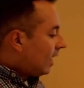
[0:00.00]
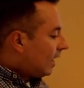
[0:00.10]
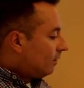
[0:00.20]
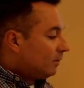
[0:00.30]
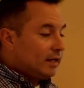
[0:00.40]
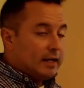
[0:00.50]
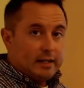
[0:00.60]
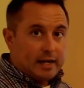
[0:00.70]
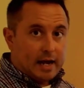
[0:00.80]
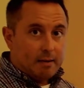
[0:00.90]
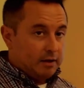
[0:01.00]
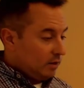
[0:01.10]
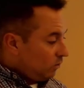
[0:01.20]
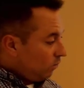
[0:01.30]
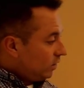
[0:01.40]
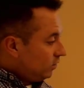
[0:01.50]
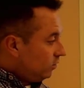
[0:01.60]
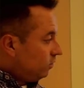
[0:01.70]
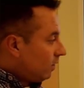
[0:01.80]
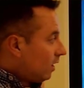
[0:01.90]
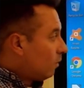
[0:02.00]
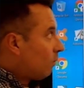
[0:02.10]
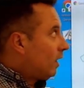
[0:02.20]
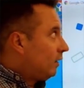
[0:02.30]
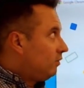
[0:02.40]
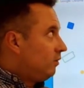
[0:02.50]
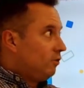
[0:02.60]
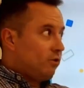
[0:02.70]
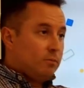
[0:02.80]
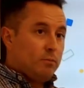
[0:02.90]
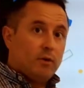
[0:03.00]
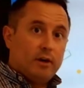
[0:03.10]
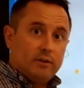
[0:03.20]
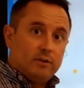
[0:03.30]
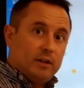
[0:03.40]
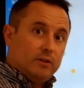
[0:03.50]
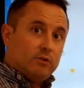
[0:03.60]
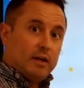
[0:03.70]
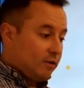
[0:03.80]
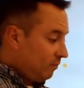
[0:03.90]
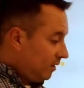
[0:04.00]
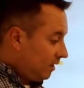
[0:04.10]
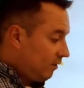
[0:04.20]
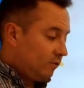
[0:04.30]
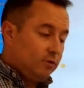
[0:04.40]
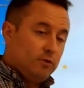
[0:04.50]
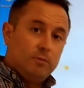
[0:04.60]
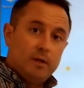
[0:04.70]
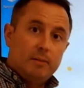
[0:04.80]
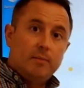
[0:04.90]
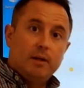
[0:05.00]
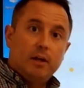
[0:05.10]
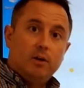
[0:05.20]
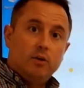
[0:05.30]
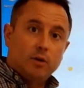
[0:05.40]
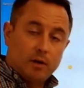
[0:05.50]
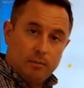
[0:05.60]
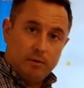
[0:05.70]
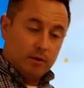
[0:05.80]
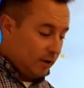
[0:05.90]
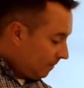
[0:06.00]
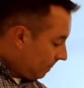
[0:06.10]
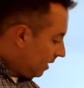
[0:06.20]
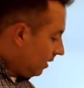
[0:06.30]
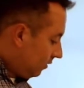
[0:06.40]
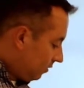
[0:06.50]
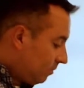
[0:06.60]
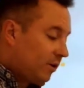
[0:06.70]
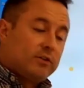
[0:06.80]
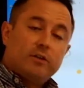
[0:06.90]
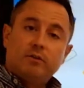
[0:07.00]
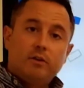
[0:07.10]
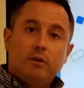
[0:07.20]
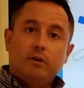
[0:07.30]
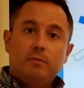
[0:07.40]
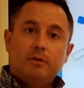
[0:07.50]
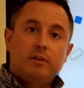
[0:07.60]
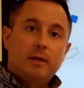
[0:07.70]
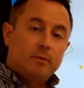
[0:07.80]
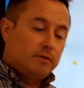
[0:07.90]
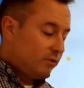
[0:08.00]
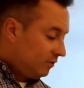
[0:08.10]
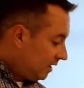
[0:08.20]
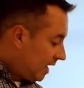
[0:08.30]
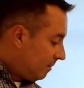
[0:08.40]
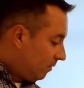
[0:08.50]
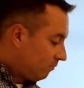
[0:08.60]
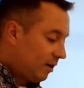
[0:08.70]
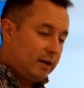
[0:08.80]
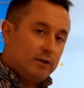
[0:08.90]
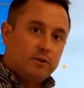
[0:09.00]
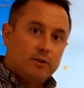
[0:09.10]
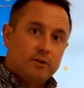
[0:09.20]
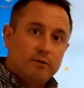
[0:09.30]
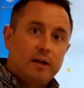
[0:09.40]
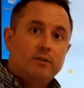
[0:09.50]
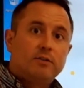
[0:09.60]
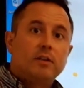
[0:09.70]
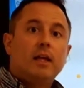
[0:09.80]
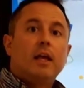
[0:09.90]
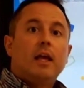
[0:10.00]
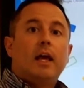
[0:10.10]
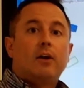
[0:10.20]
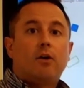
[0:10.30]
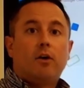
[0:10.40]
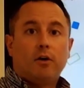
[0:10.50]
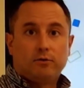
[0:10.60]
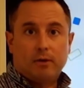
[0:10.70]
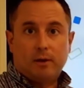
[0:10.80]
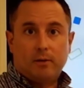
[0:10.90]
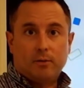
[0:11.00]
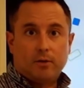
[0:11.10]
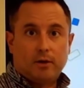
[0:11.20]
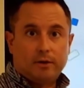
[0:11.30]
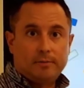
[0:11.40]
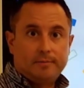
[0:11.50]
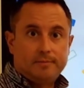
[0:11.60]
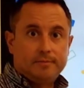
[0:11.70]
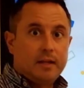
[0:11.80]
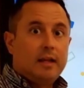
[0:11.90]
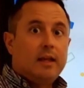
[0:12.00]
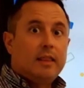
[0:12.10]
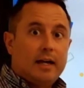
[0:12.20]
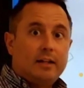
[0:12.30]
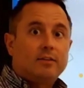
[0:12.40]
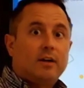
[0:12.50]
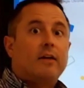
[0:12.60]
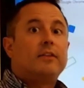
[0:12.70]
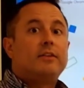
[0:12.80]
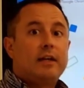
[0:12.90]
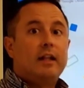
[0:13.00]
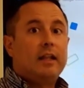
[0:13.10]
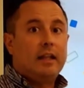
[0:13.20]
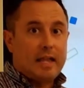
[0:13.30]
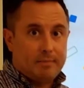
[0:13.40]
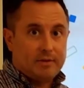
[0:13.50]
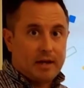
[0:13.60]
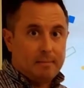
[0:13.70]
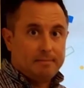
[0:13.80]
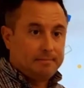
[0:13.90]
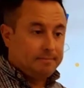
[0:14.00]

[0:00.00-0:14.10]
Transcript: I would get in the habit when you are wanting to use this board as an interactive panel to manipulate your computer to plug just the USB-C cable right into your device and all is right with the world. That's on the Dell laptop.